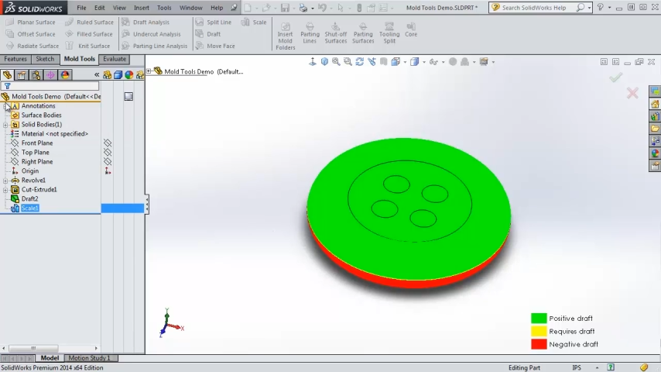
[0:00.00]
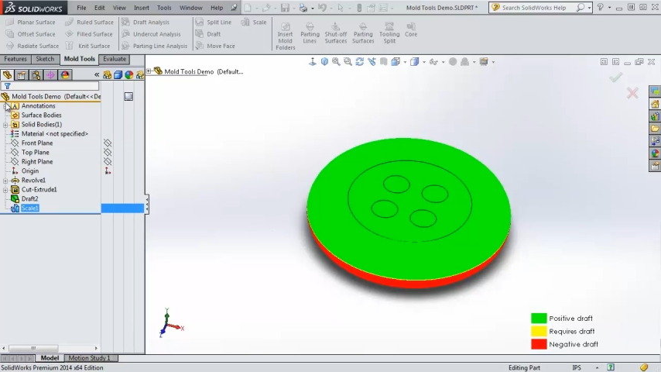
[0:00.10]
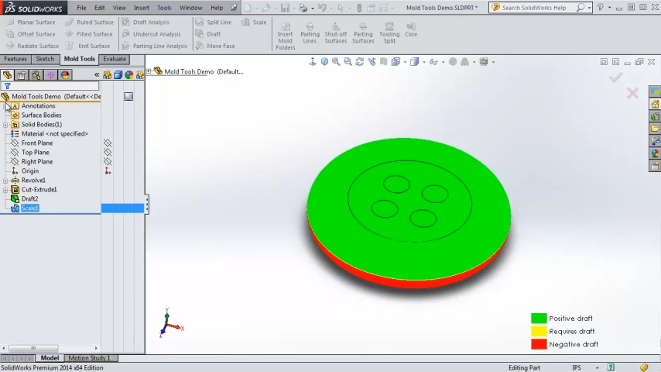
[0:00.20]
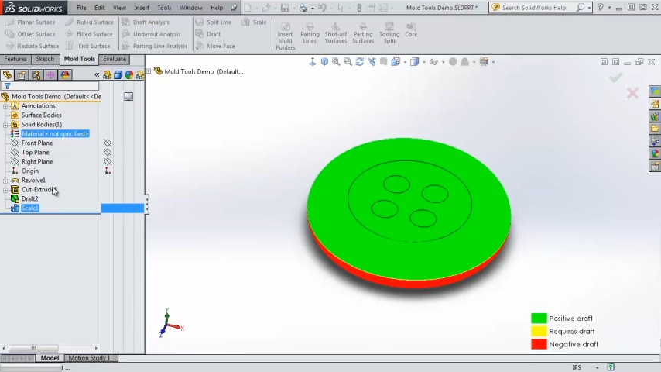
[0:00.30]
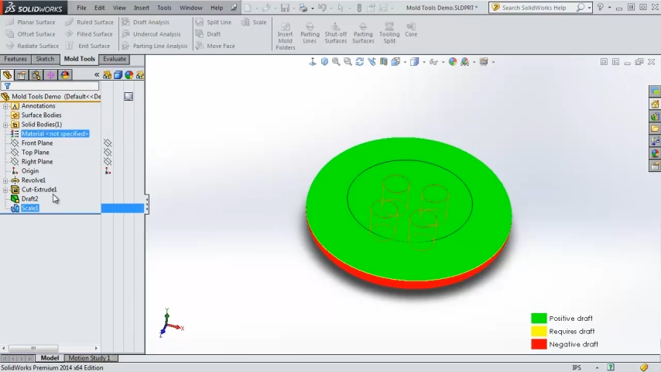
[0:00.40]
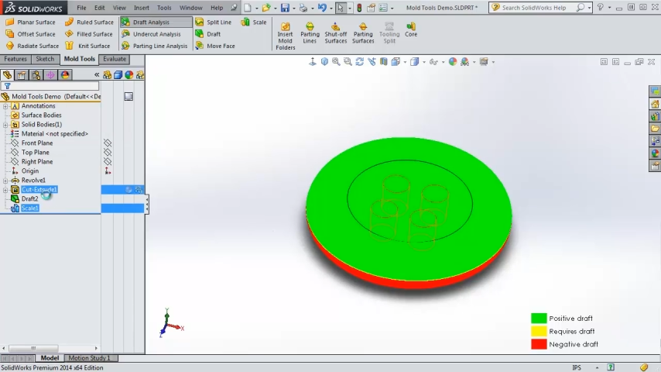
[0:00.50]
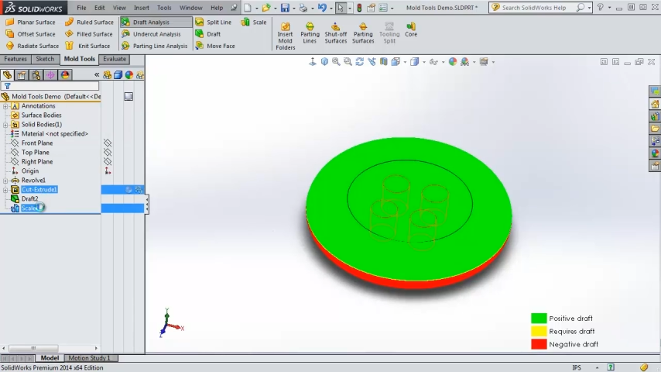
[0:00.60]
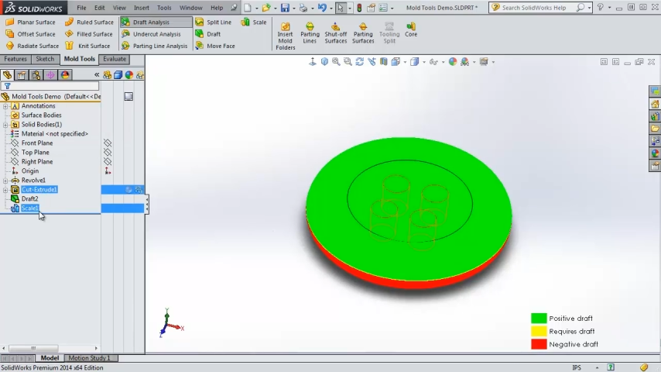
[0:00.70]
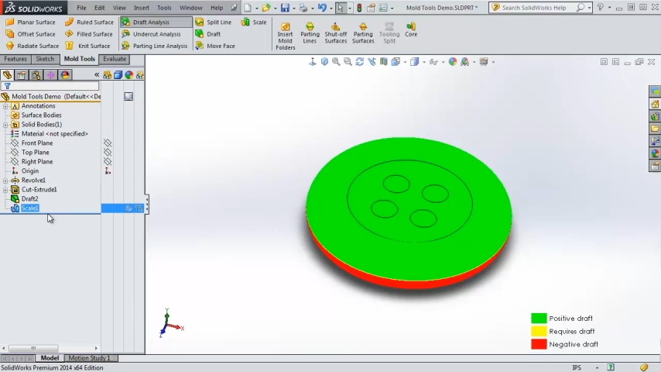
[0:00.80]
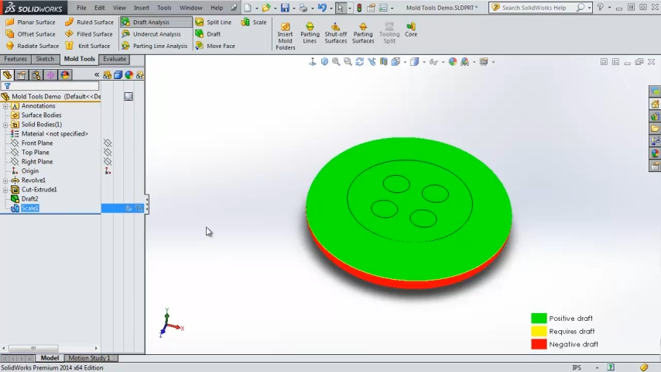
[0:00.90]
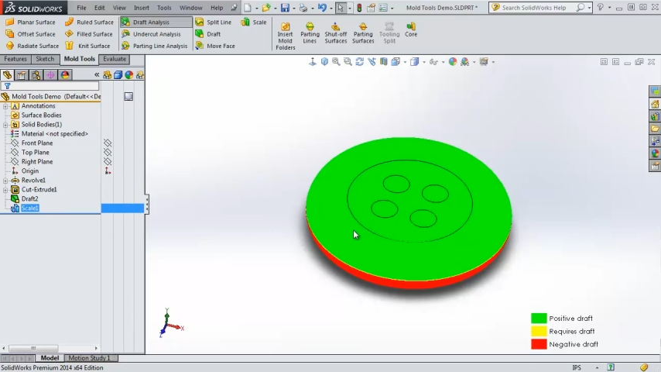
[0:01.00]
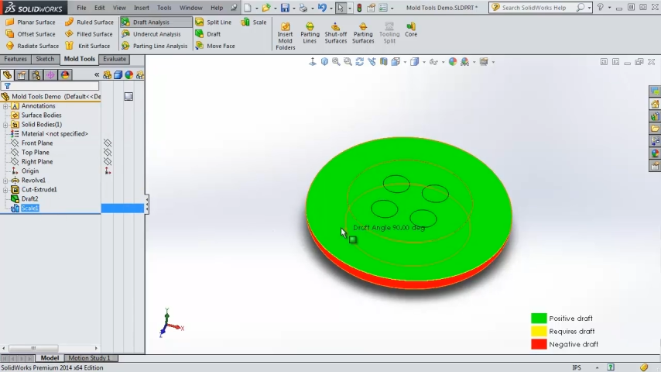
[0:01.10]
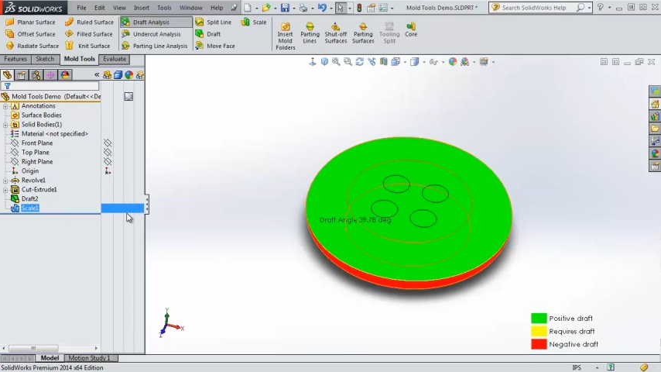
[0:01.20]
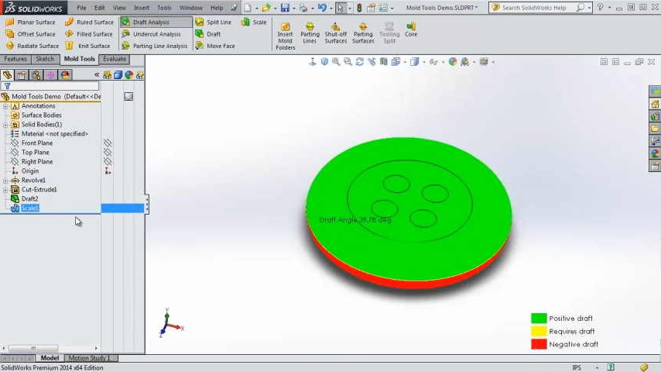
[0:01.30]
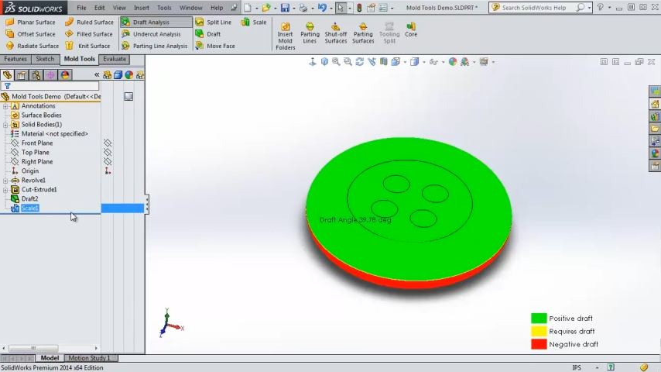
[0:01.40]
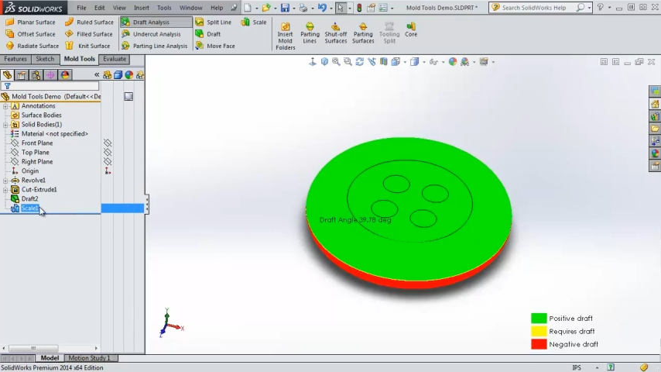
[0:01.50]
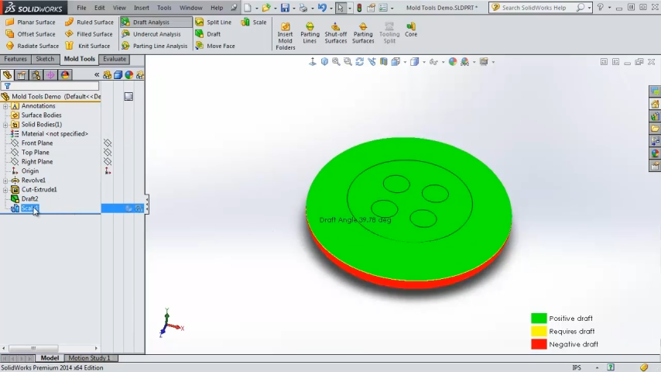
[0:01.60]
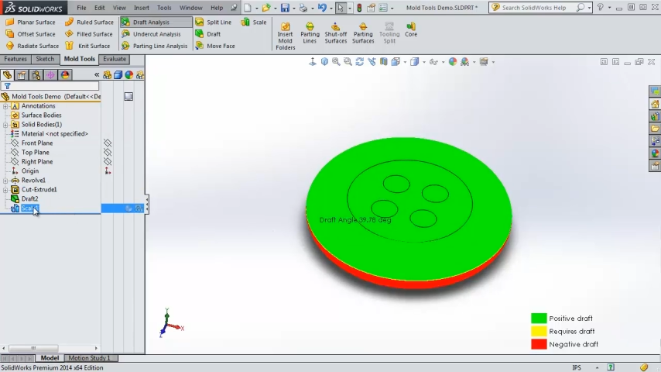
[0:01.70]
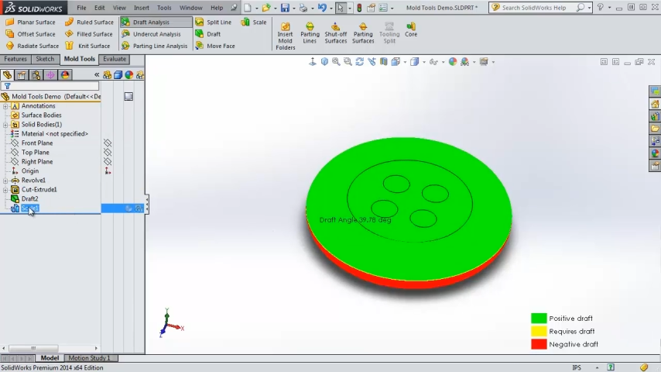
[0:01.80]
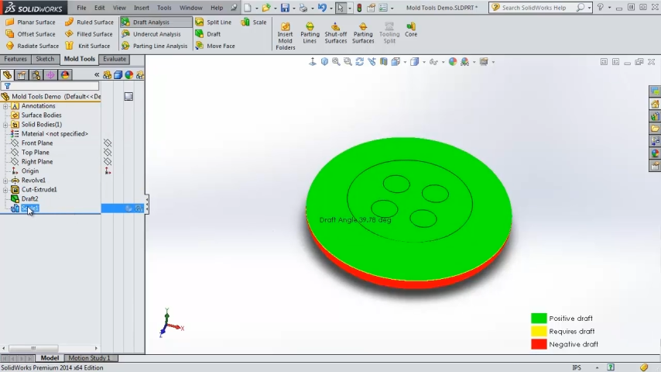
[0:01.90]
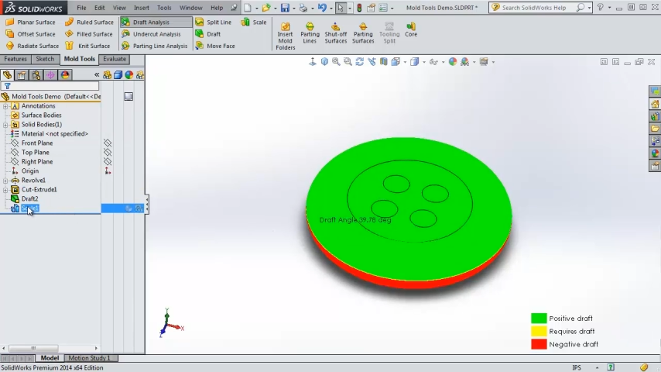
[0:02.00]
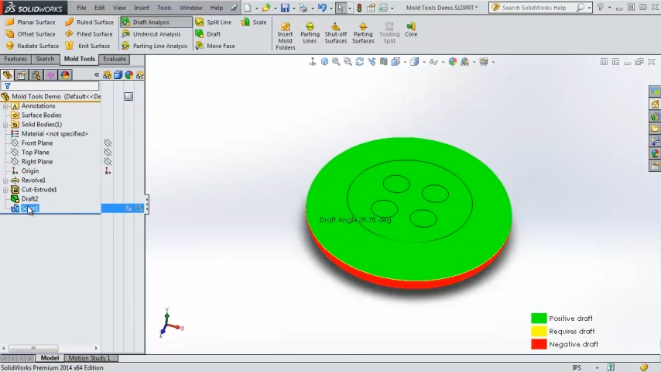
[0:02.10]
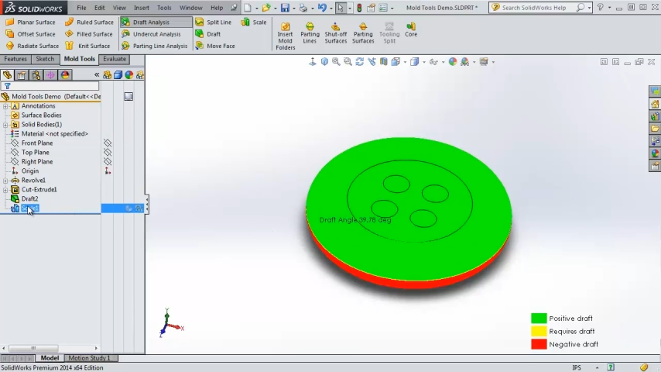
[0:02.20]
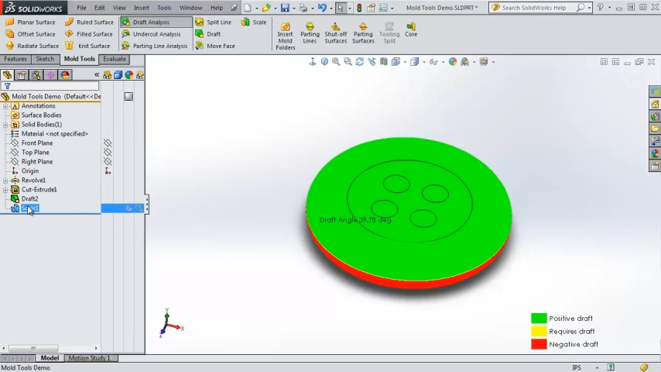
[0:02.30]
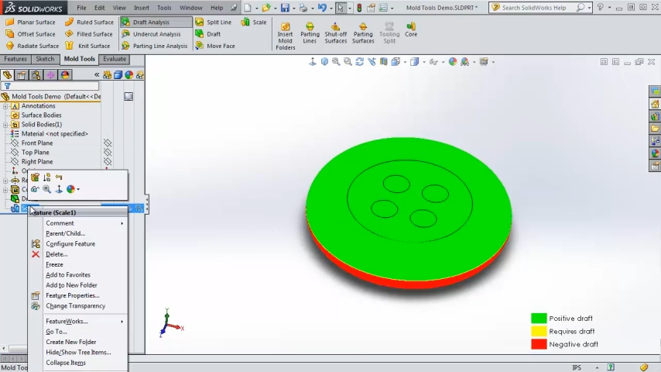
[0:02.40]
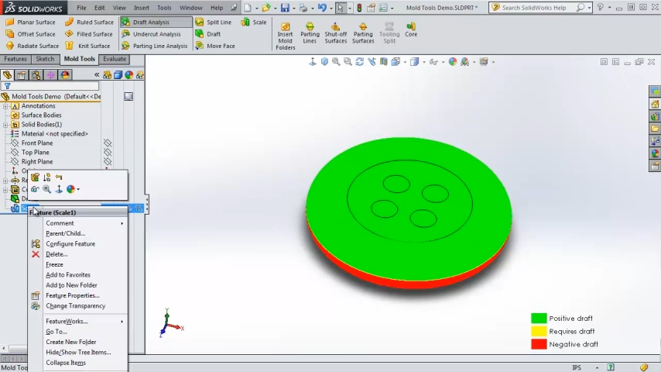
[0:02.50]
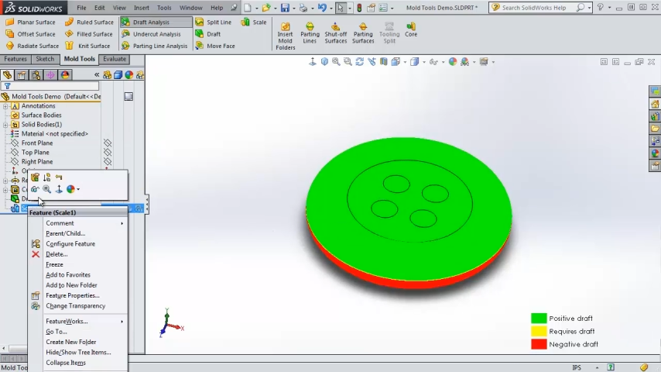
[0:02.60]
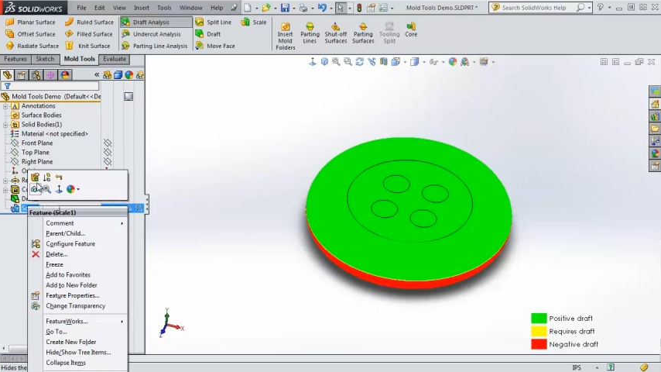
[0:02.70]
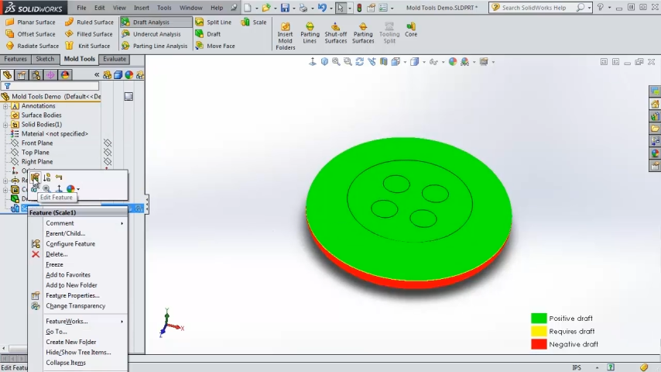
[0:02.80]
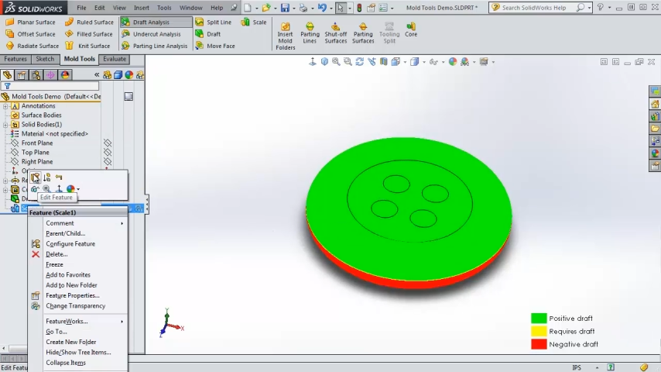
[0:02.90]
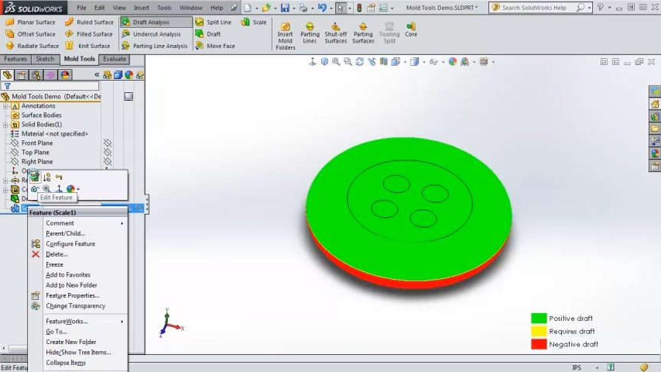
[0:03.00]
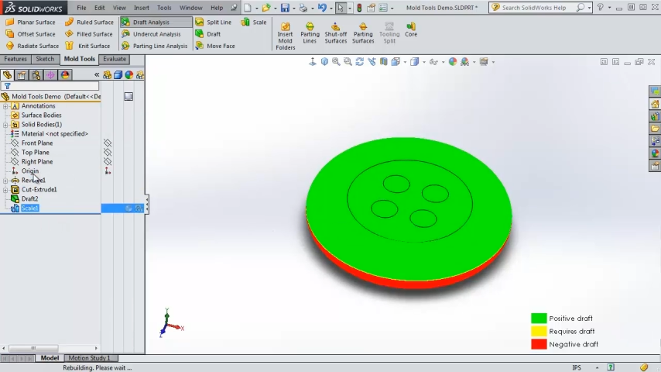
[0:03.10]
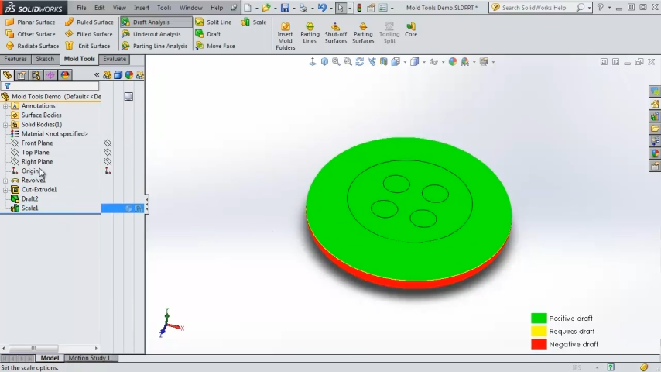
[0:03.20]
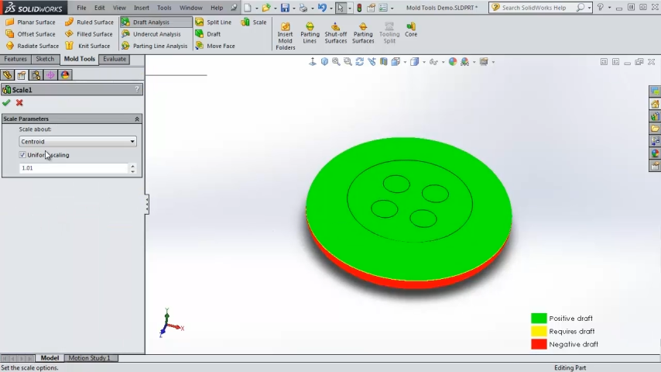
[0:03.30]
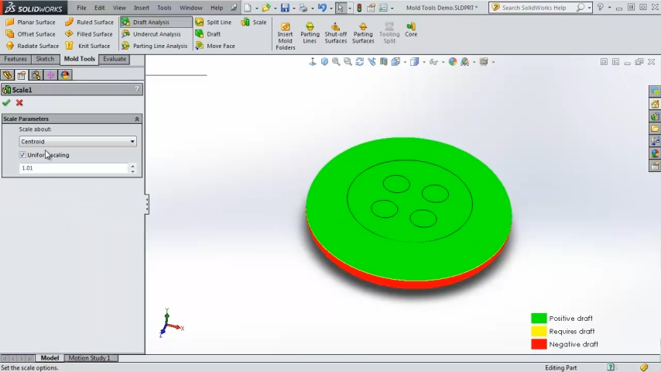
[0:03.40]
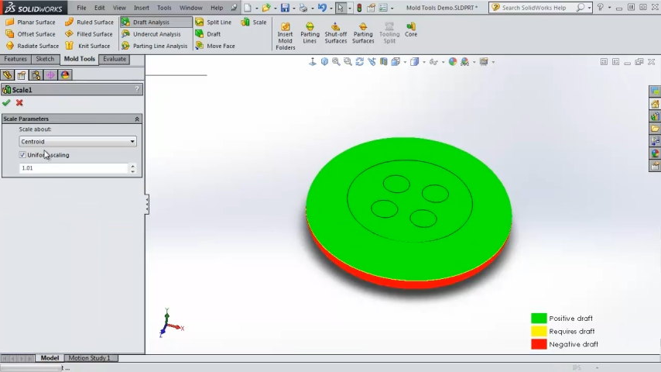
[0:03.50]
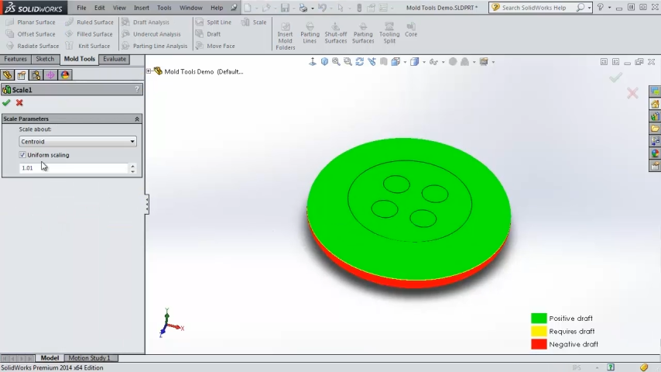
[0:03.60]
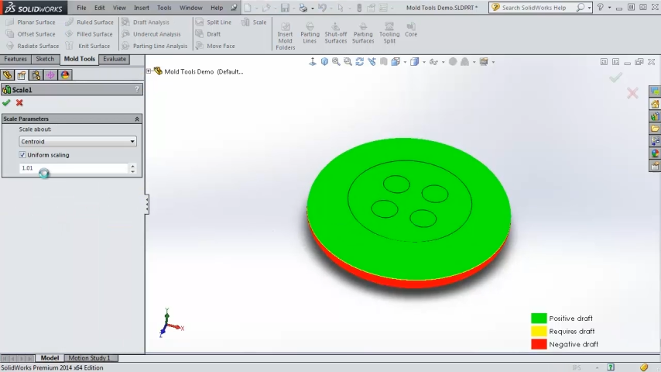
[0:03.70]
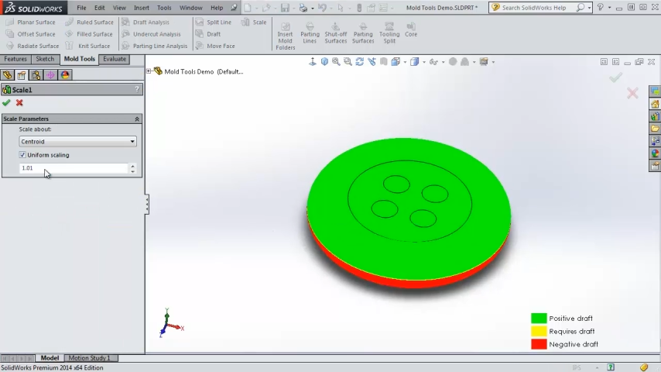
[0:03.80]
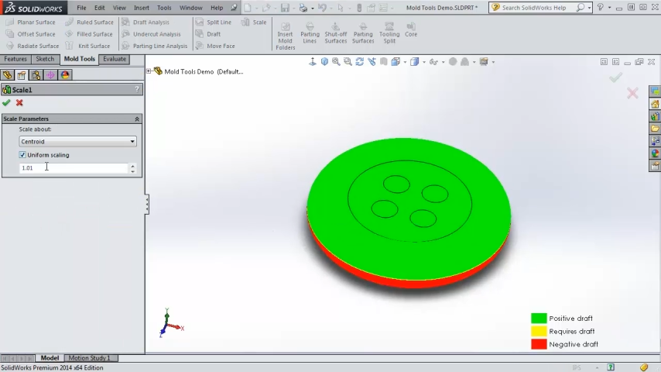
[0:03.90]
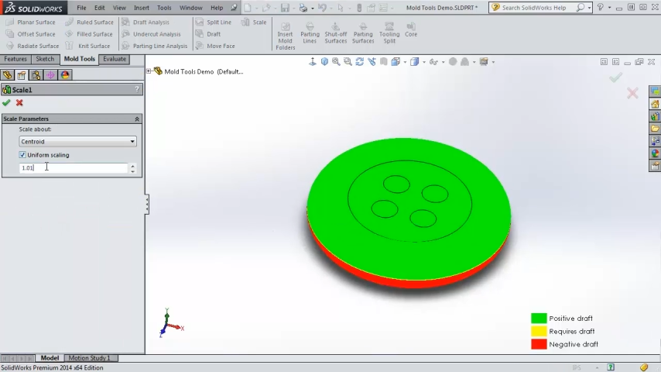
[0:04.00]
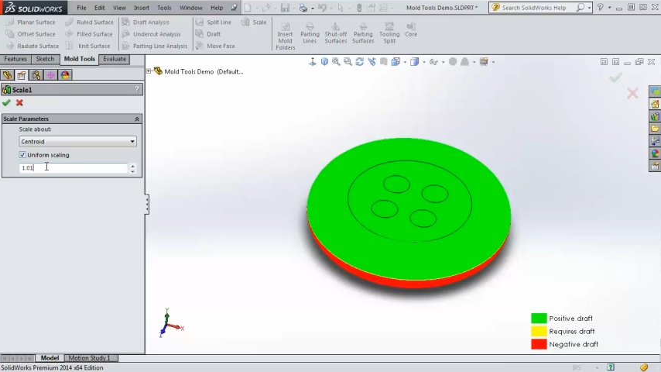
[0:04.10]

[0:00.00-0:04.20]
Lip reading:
No face is visible, so there are no lips to read.